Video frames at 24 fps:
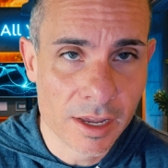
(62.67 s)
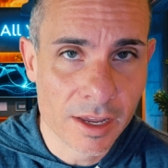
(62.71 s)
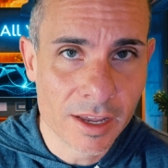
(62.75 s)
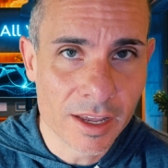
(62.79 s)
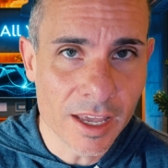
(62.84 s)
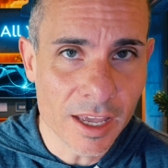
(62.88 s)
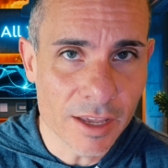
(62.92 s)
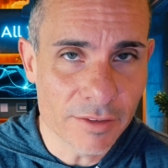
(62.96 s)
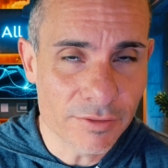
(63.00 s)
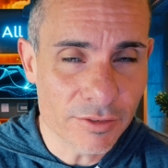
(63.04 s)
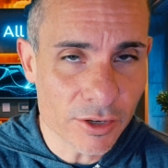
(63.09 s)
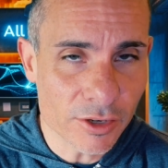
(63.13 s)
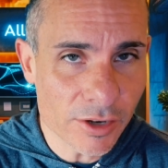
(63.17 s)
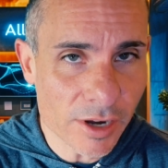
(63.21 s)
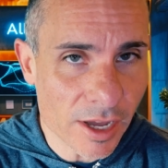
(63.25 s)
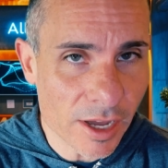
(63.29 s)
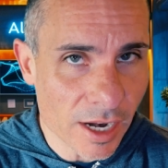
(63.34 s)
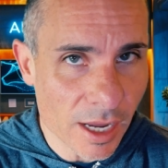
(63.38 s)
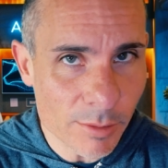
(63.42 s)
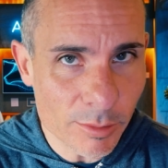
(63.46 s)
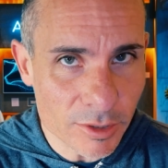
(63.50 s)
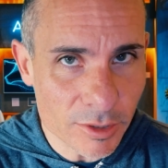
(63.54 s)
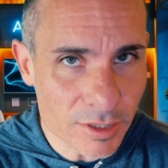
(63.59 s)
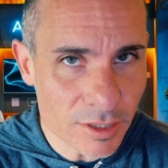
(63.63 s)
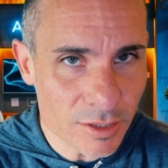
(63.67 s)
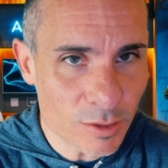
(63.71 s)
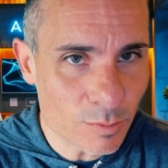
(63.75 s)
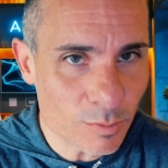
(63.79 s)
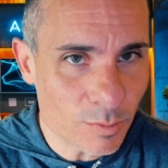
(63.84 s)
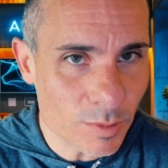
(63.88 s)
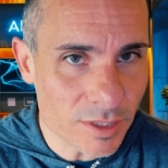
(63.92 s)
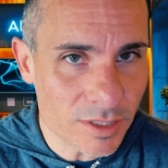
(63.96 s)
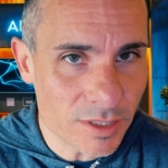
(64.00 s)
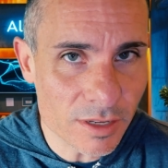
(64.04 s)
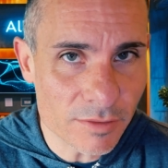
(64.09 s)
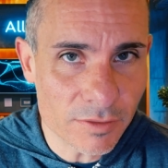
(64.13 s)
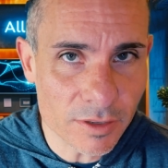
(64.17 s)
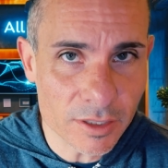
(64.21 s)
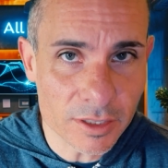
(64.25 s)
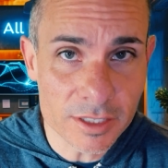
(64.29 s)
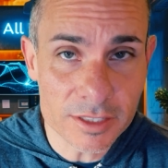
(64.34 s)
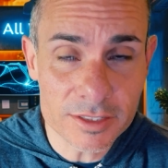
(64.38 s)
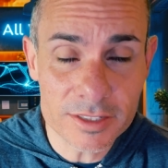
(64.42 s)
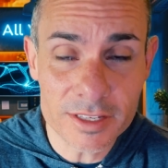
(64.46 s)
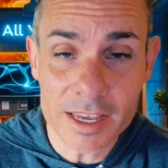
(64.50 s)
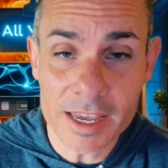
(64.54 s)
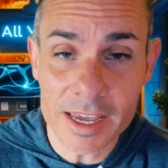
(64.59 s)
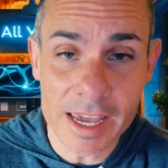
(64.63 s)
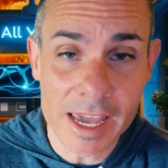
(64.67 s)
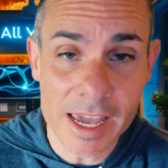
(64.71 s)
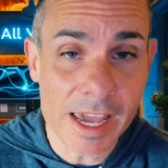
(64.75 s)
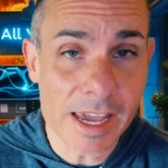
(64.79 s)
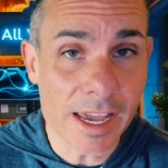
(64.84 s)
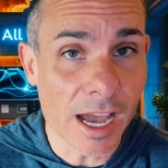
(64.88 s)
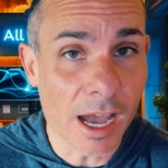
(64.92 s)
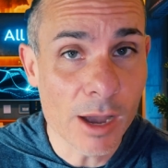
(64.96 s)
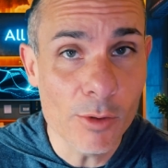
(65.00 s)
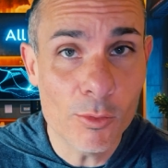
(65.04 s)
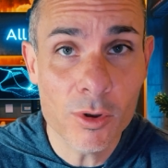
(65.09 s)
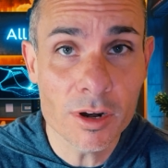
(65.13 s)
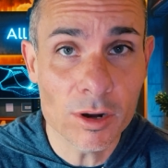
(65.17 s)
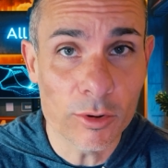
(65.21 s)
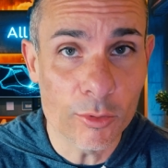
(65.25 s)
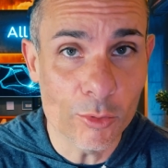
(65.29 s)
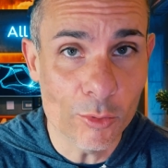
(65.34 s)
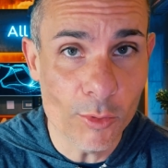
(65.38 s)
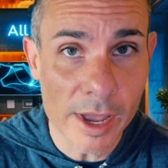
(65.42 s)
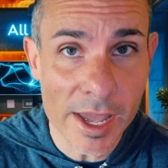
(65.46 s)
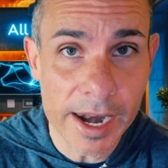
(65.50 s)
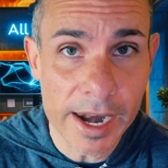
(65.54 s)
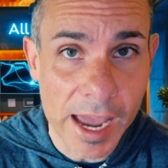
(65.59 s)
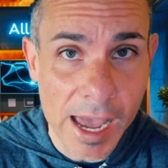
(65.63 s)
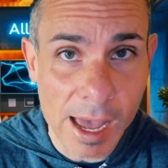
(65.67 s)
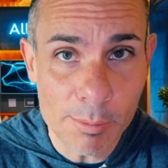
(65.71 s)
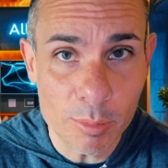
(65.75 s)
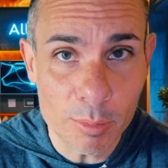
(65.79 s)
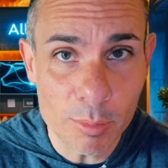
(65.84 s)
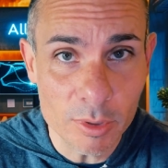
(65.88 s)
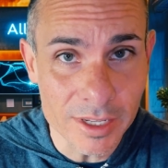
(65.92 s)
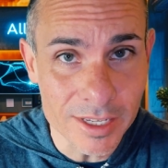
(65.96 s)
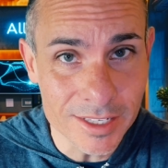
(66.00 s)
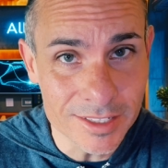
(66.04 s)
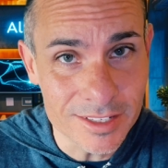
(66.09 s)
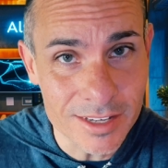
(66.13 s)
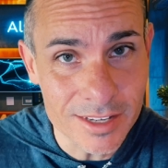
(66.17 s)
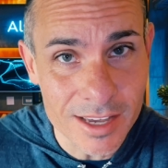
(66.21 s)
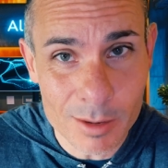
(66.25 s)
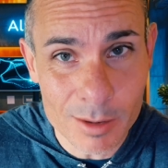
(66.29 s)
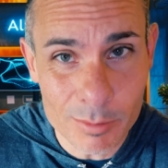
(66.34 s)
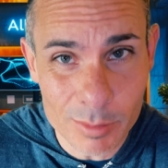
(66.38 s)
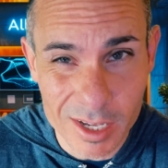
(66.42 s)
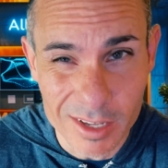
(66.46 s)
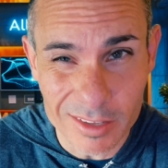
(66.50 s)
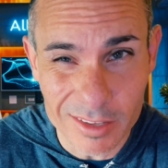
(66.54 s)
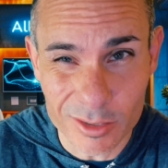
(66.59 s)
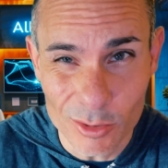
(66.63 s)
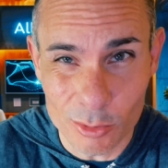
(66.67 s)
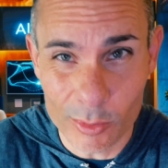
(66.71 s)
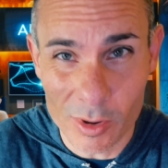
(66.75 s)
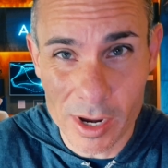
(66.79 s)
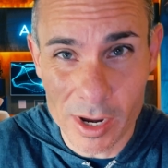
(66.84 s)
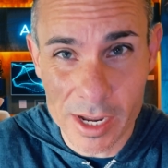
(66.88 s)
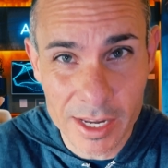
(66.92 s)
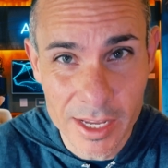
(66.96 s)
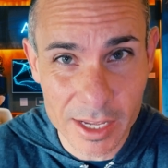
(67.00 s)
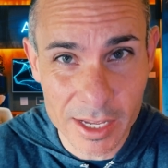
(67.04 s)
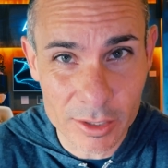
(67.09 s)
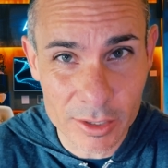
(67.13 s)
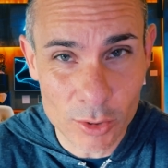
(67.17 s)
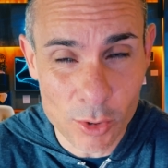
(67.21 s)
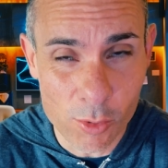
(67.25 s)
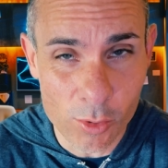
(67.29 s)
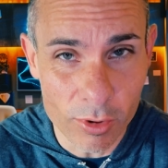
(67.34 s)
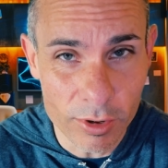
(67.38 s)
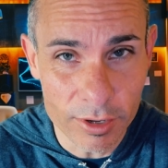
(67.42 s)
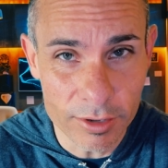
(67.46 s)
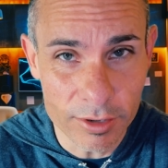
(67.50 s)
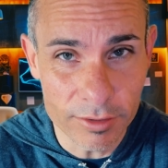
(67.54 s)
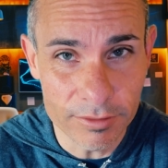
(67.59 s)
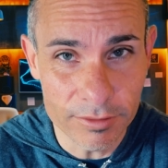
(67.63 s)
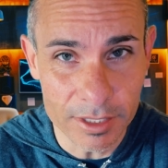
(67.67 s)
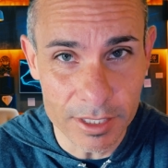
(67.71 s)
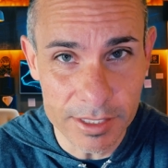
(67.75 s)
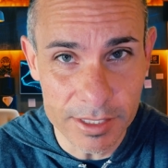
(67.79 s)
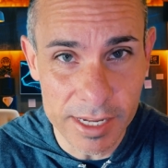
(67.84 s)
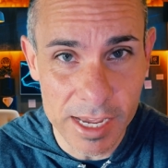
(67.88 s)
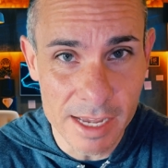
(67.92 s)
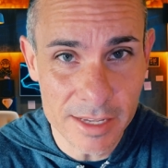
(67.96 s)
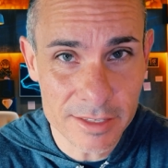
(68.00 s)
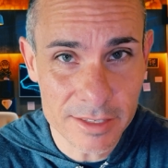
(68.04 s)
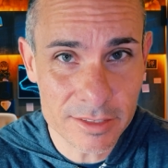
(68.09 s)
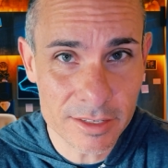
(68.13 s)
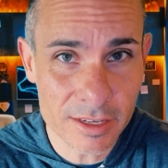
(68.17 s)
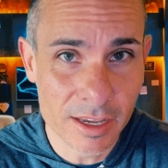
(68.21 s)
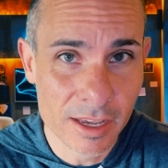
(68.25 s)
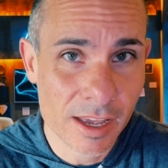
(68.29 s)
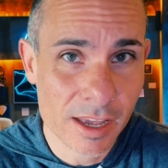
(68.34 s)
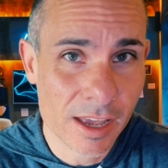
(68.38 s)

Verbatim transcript: If you're not able to specifically say, hey, I want a red apple, it's got to be on the right hand corner of the desk.